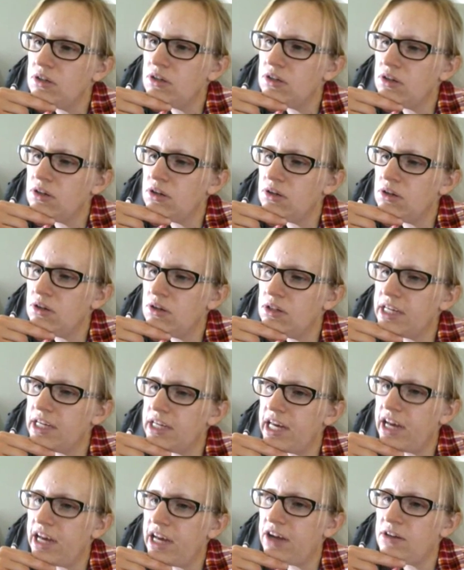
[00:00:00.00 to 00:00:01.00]
Oh,
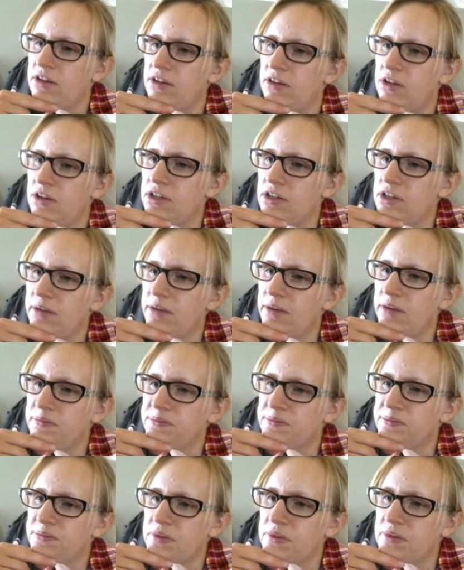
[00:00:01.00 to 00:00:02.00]
yeah. Okay.
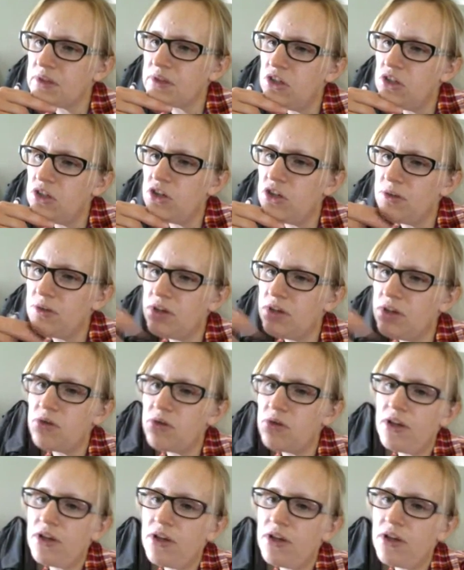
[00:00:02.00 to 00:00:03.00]
You already went through all
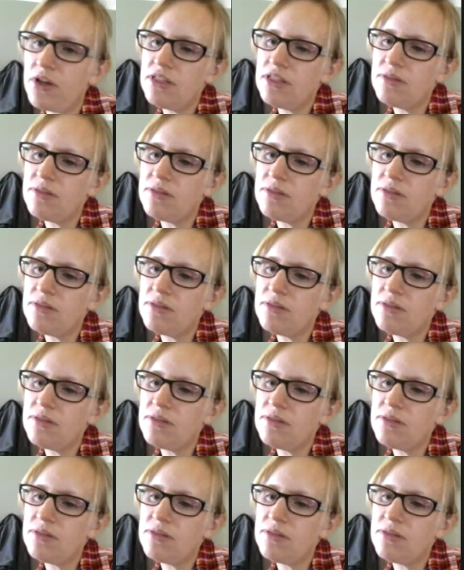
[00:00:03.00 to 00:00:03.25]
this?